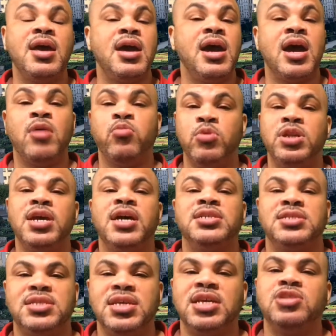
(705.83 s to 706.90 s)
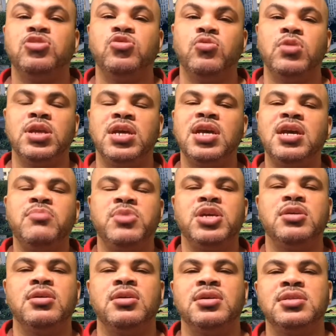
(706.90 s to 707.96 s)
I wouldn't hesitate to do it again
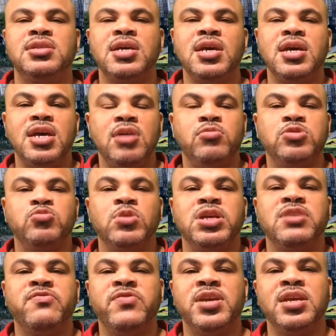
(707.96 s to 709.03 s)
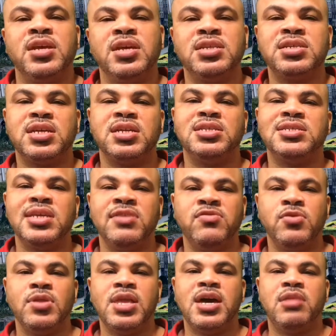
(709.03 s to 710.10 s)
because it was really convenient and can save you a
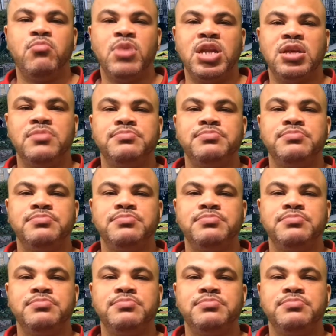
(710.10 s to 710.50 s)
lot of money.